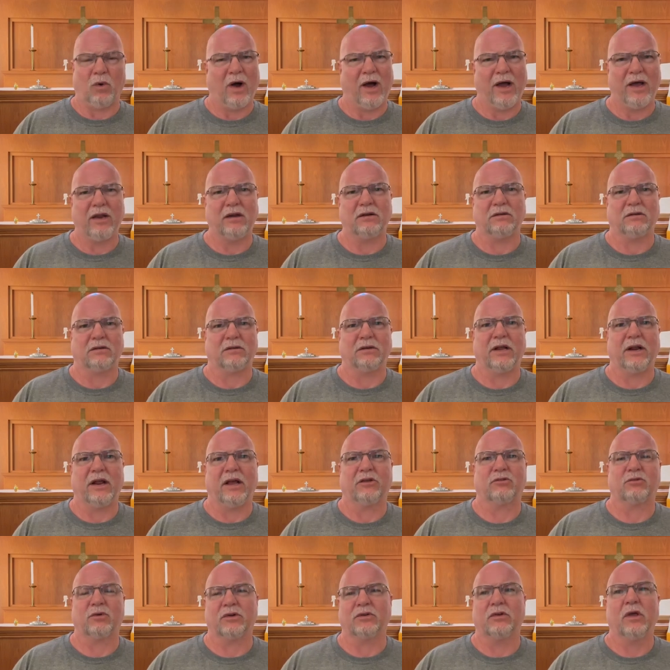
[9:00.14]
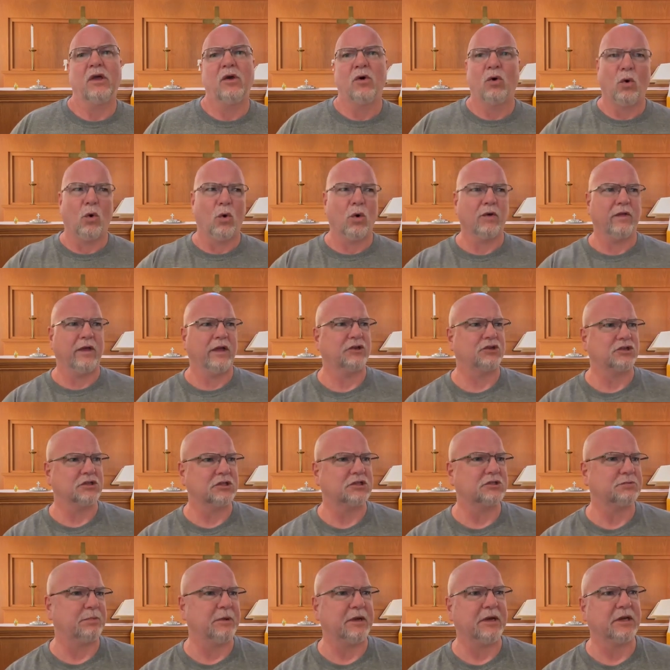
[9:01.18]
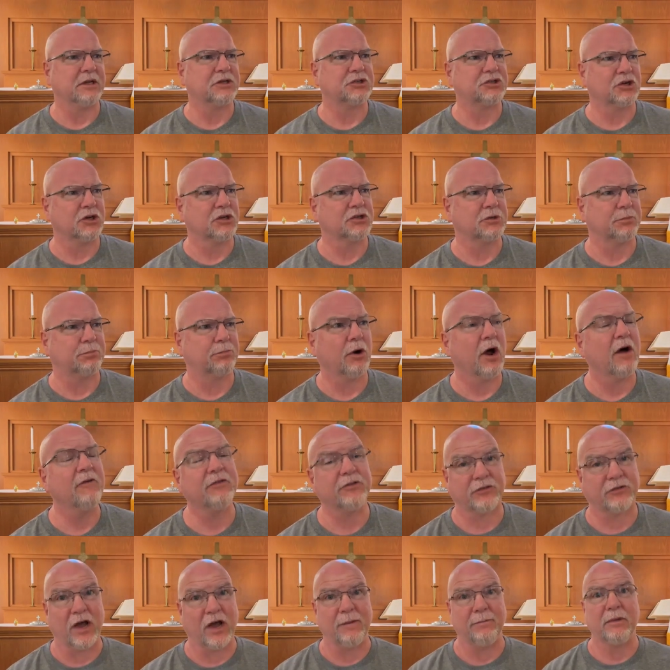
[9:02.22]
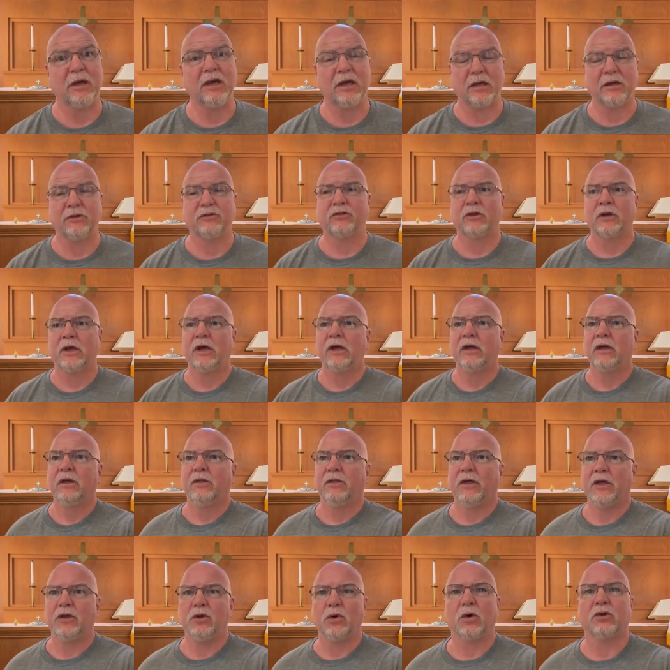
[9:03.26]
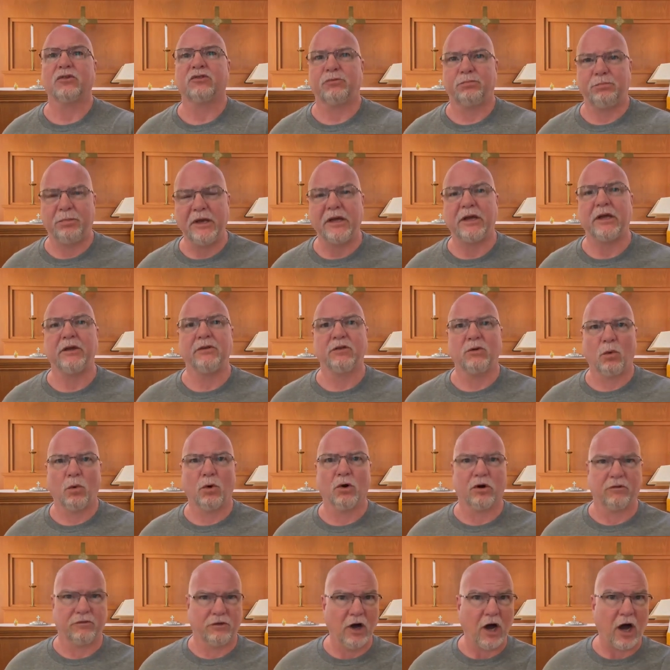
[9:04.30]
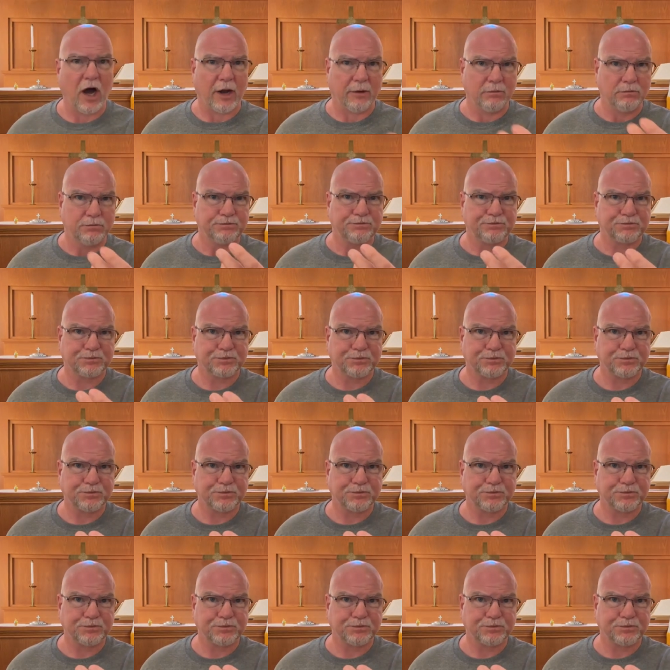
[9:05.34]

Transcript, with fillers: be quiet and ask questions, or they should speak in church. And prophesy means that you are speaking the word of God.